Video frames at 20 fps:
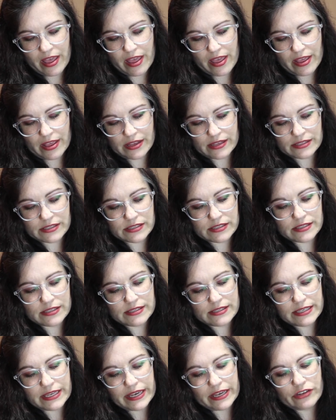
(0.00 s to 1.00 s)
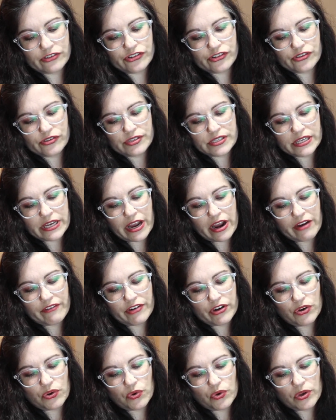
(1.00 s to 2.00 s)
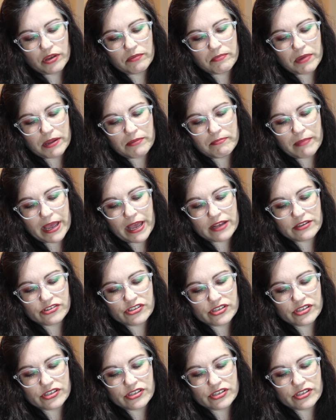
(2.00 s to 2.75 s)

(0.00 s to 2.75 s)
it's, see, introducing our renewing mud mask,